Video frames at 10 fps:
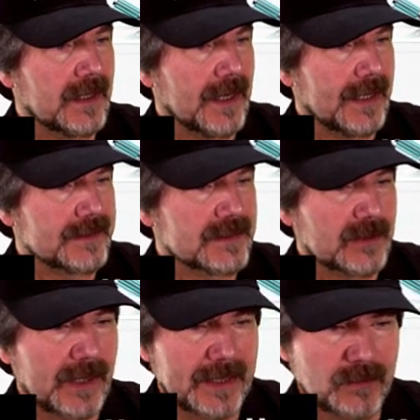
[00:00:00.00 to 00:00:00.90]
And so
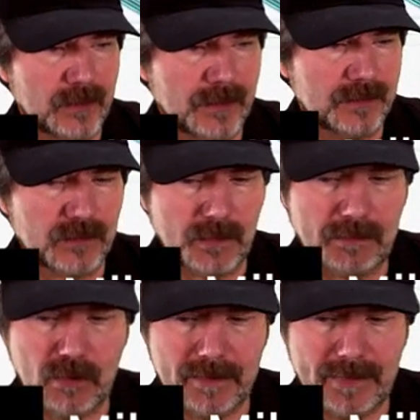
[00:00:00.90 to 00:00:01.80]
I will
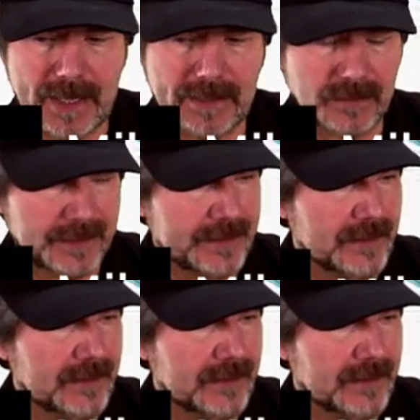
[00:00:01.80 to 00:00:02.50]
report back later